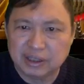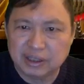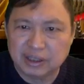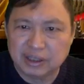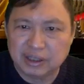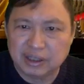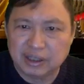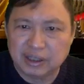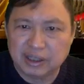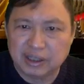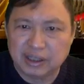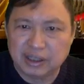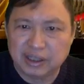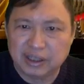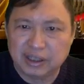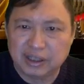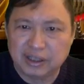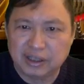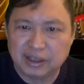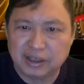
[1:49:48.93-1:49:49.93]
And
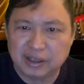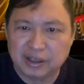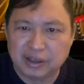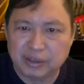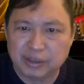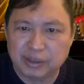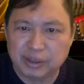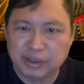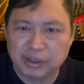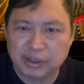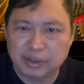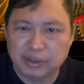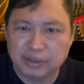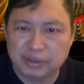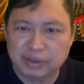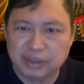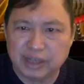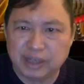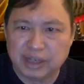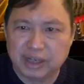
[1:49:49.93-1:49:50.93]
there we go.
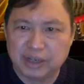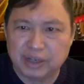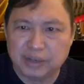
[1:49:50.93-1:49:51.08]
Now,